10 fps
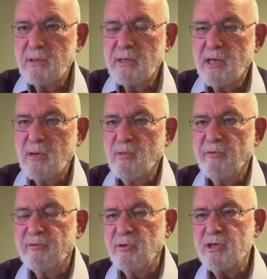They can move
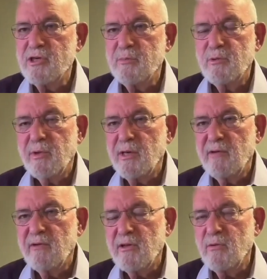through Egypt
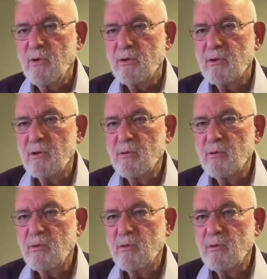whenever they want.